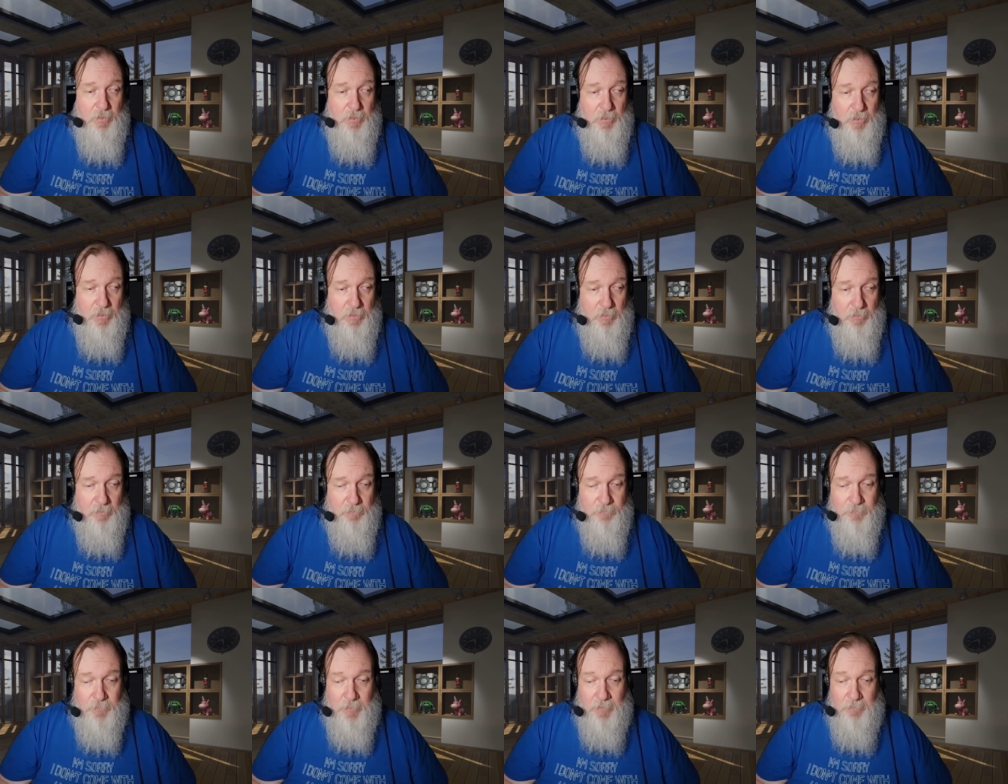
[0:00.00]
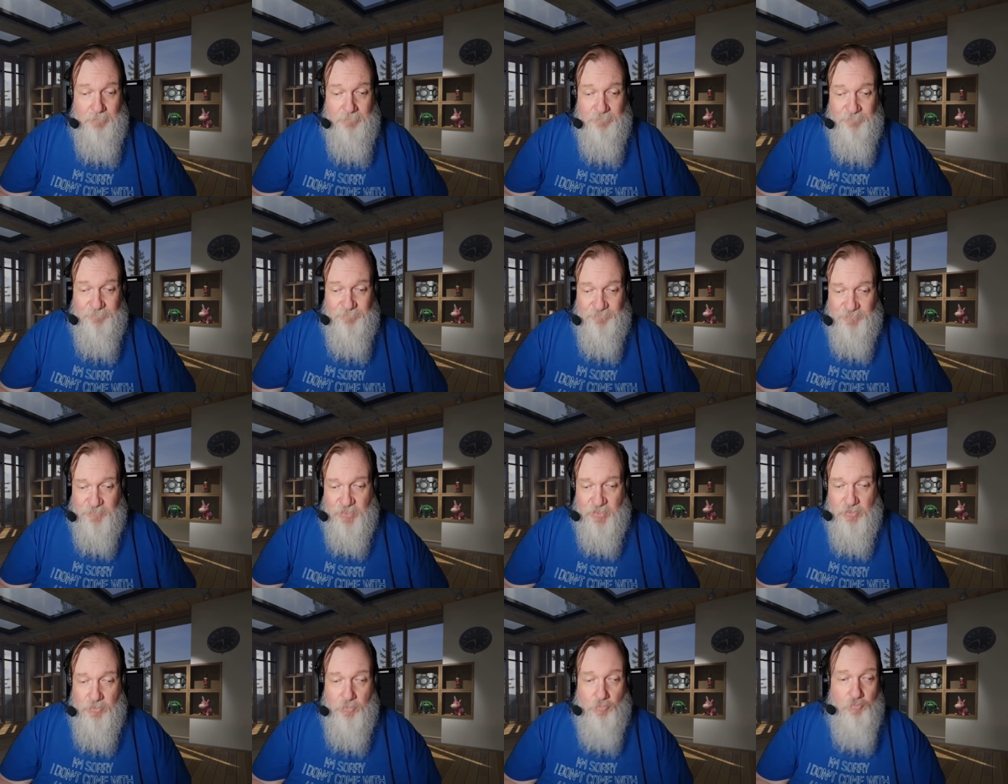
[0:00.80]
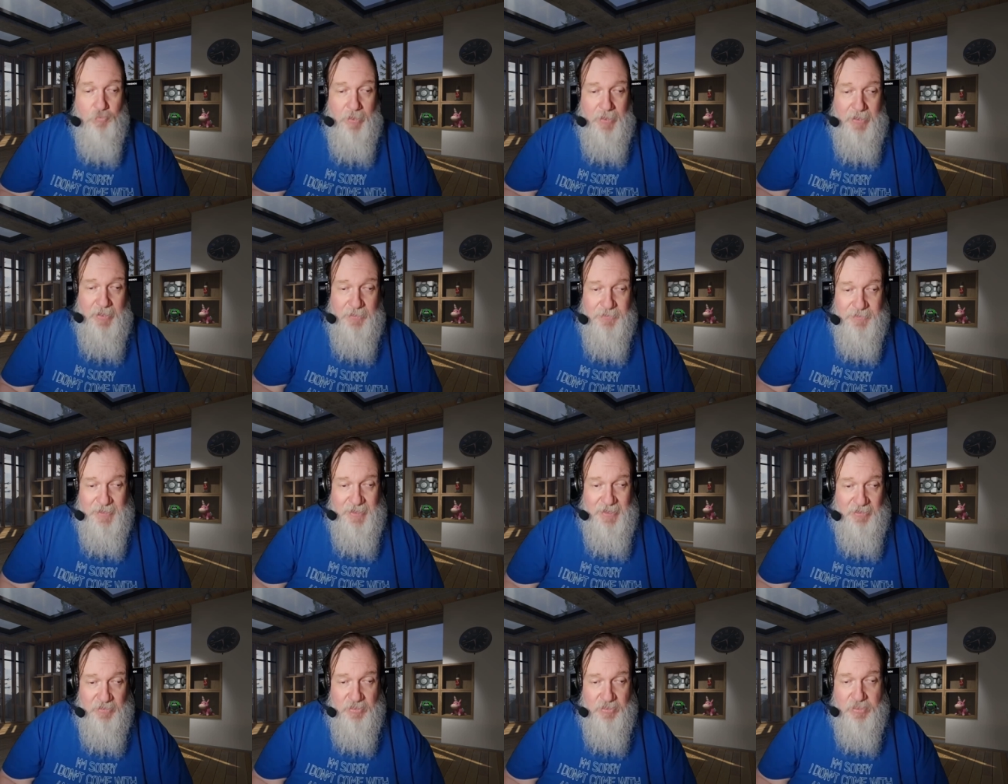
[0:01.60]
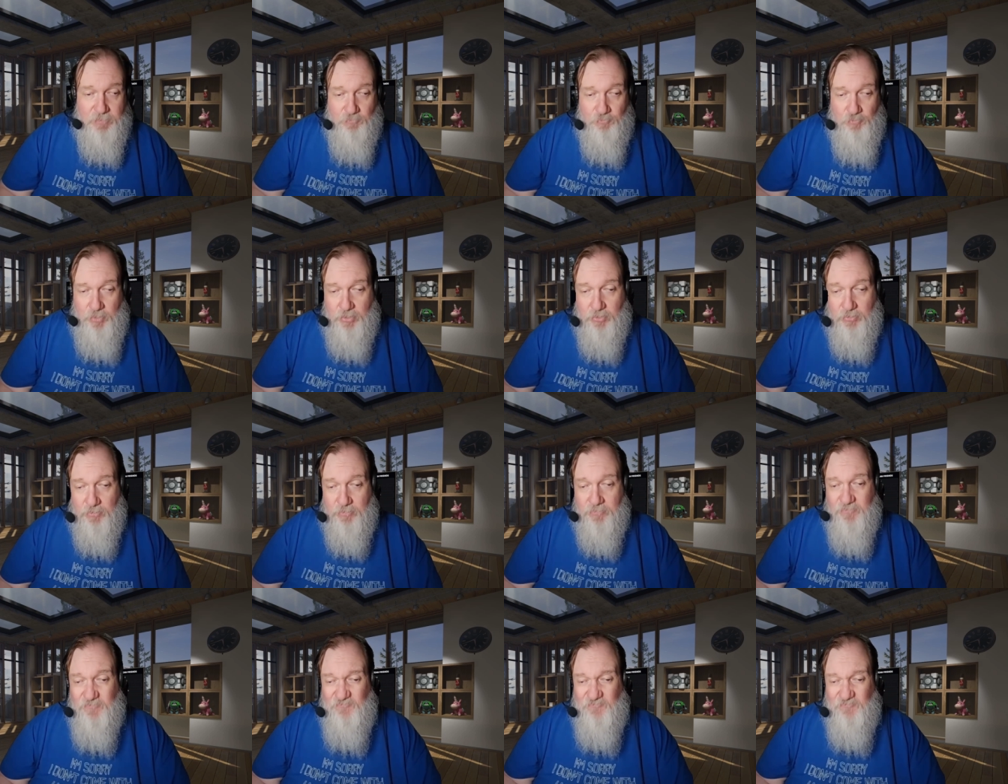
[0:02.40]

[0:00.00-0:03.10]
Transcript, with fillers: of um, the way things will